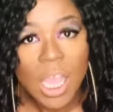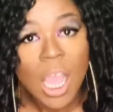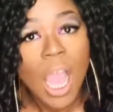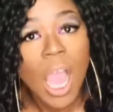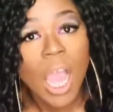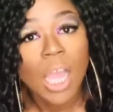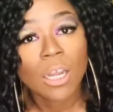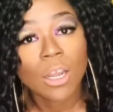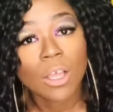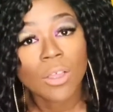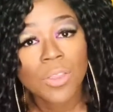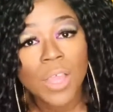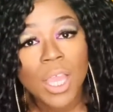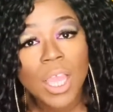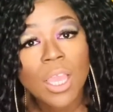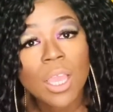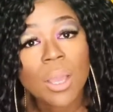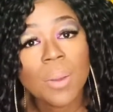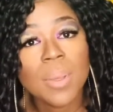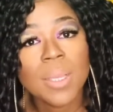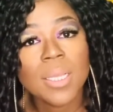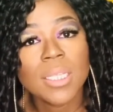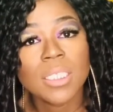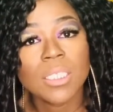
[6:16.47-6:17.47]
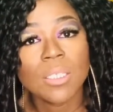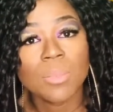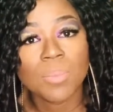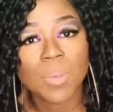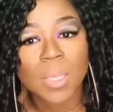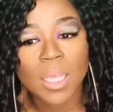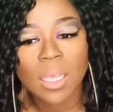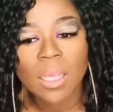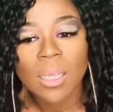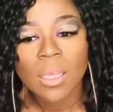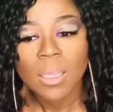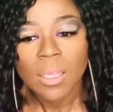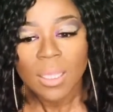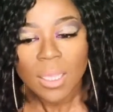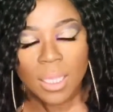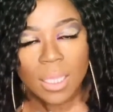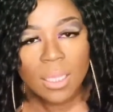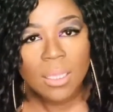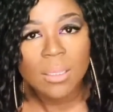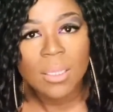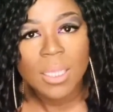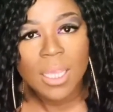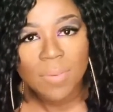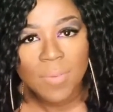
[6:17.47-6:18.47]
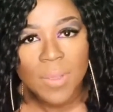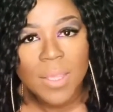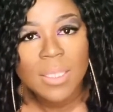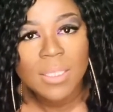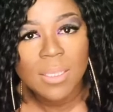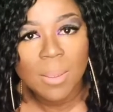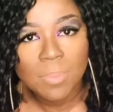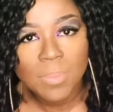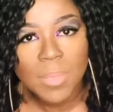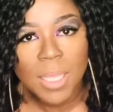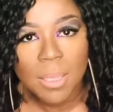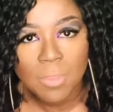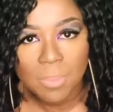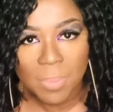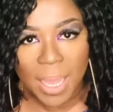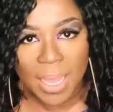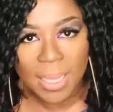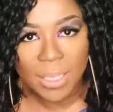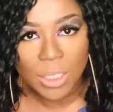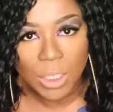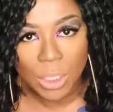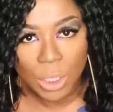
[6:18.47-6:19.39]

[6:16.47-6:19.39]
And are they going to be giving something back to